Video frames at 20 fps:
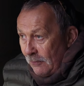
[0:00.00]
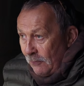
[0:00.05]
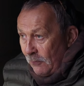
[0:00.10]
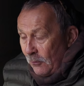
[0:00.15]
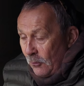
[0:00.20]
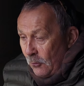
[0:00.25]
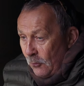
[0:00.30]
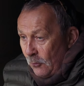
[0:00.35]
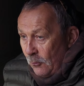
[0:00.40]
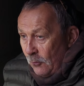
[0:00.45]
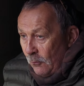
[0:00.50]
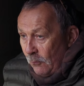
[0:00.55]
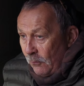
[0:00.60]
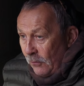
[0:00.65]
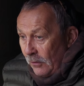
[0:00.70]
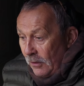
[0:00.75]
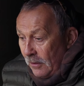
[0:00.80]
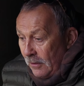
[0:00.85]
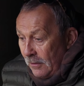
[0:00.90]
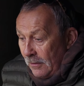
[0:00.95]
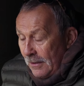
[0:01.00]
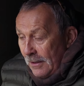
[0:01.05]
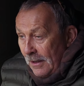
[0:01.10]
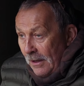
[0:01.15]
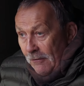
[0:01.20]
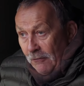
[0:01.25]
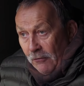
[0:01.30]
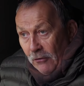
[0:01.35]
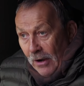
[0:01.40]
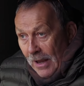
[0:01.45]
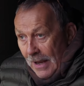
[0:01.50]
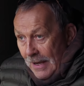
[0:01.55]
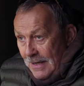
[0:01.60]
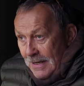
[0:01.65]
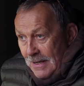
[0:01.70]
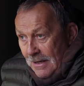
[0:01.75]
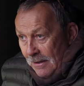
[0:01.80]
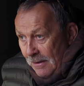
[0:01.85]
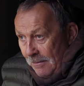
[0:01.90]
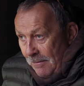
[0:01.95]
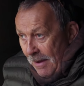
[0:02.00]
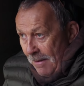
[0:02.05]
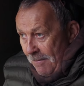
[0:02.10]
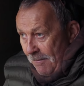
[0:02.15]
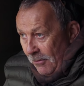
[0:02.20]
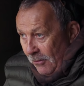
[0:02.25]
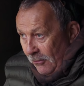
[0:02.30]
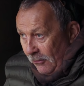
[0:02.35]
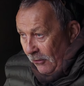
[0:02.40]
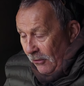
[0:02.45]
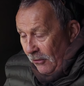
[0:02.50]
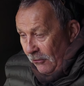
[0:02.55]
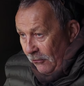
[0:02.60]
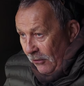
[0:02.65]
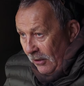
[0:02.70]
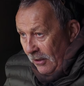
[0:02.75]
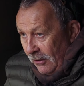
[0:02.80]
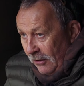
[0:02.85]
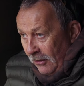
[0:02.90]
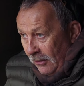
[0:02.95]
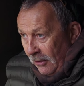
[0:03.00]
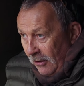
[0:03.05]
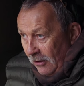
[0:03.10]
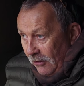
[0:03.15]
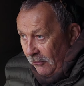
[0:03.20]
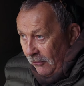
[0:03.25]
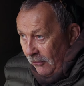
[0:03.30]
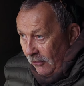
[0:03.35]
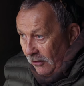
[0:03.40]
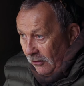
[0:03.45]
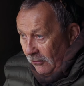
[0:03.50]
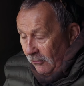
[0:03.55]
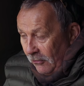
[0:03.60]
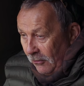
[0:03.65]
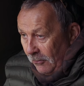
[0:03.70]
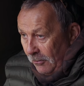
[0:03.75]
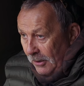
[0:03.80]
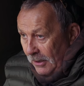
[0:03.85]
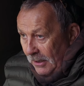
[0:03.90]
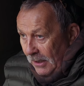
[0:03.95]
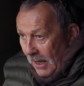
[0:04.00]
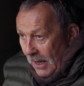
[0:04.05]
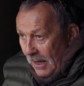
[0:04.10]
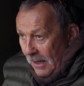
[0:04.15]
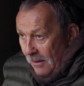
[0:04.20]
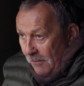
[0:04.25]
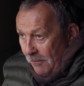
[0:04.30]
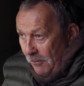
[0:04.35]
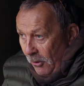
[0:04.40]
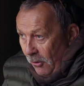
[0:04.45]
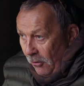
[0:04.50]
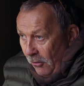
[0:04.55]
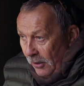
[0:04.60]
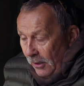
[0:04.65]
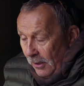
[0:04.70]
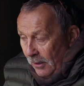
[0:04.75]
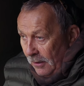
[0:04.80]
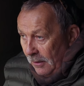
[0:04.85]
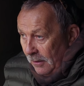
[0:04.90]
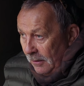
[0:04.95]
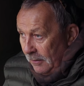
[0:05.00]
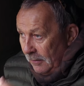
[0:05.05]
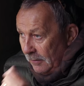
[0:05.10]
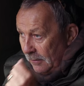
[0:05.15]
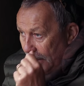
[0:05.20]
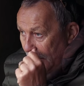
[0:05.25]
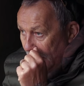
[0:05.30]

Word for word: difficult for for any of the members of the syndicate to, to be getting a bite. And